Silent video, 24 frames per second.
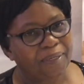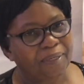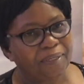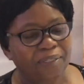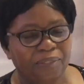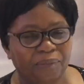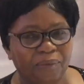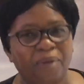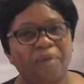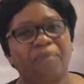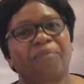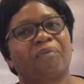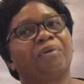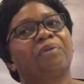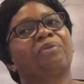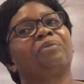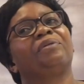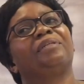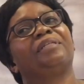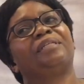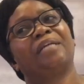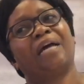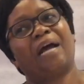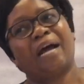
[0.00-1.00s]
So you've got to
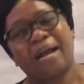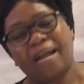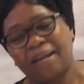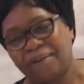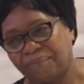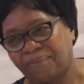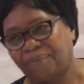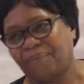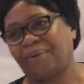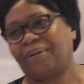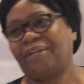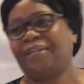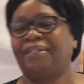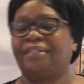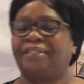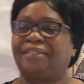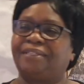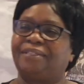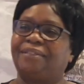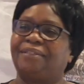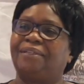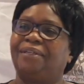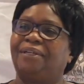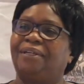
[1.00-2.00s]
die for
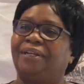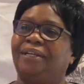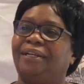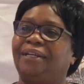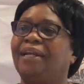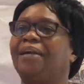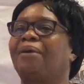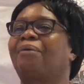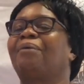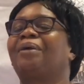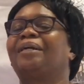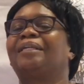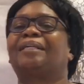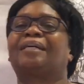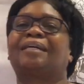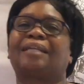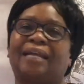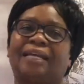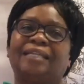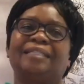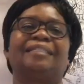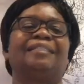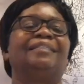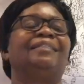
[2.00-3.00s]
it, like what
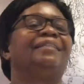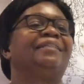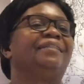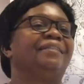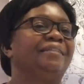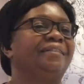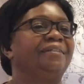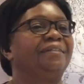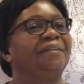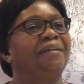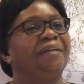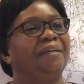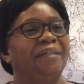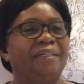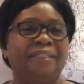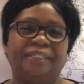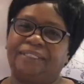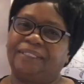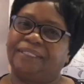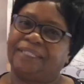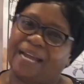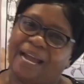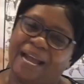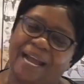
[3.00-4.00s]
Christ did.
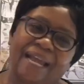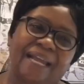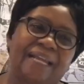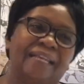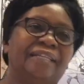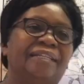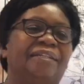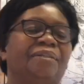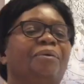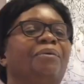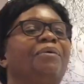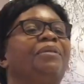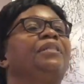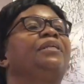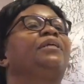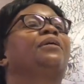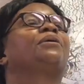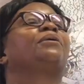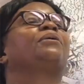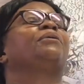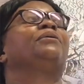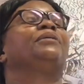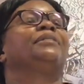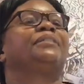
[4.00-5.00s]
Died on the
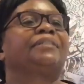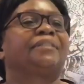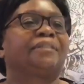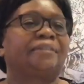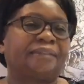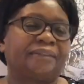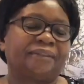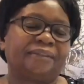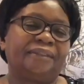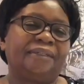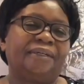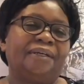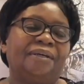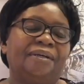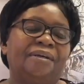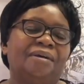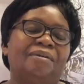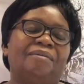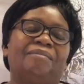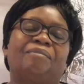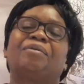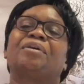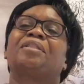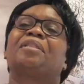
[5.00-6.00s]
cross
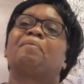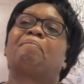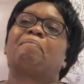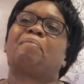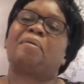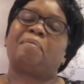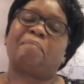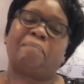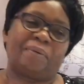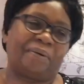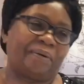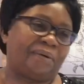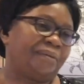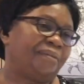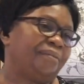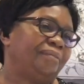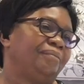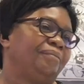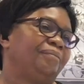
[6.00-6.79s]
for the people.